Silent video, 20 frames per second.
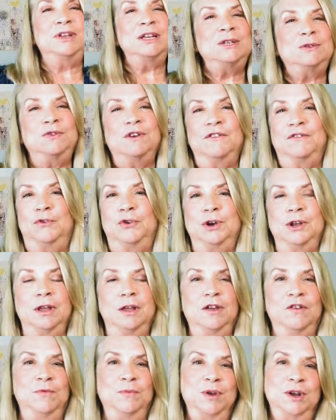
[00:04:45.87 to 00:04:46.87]
please feel free to
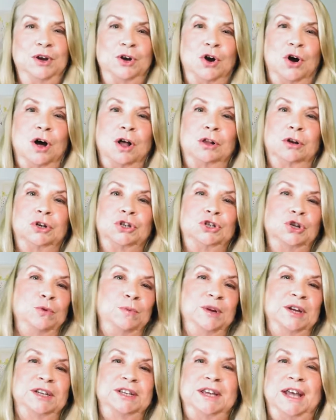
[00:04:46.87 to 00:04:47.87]
give me a call or
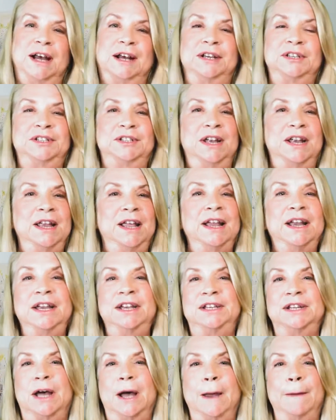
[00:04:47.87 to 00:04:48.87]
shoot me a text at
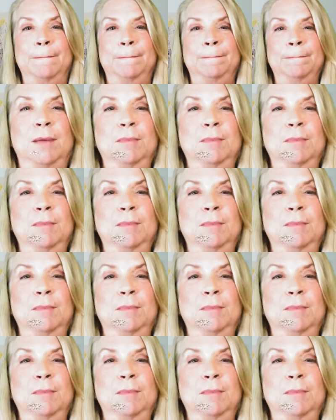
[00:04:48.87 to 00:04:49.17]
any time.